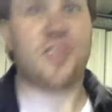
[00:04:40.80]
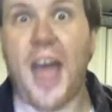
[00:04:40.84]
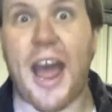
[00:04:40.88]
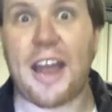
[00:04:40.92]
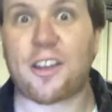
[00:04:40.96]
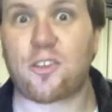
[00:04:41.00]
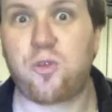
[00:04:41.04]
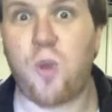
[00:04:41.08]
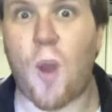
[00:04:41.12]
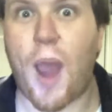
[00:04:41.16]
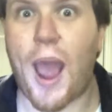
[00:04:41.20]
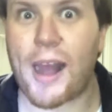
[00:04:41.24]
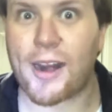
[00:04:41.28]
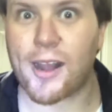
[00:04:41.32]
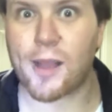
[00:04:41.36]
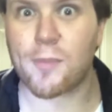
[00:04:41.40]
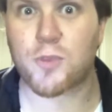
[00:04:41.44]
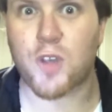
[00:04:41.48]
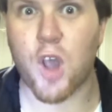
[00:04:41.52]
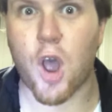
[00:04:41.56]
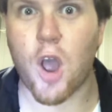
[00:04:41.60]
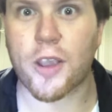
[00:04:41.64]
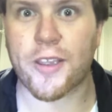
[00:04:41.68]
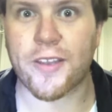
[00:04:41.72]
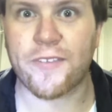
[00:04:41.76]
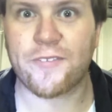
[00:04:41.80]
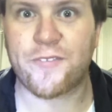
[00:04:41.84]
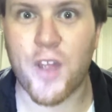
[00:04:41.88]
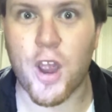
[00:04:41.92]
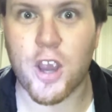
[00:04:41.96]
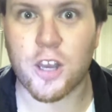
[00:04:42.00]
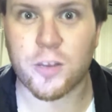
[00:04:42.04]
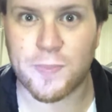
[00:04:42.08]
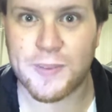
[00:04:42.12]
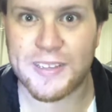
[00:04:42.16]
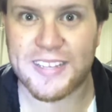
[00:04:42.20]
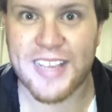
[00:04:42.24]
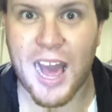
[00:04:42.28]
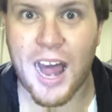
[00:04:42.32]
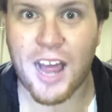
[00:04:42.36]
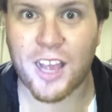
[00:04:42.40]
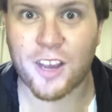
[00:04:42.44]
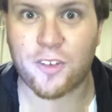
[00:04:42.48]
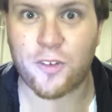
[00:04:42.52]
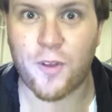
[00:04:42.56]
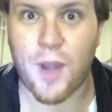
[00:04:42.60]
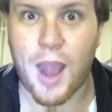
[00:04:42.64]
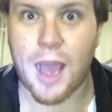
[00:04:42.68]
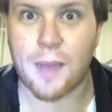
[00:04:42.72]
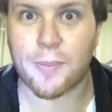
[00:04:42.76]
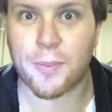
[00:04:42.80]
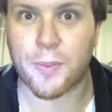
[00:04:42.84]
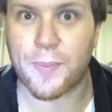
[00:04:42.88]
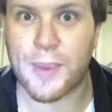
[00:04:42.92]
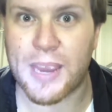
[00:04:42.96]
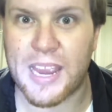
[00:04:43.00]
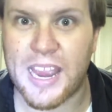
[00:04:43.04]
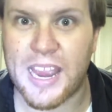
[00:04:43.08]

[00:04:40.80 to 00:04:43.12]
That's right, I'm talking first Metallica album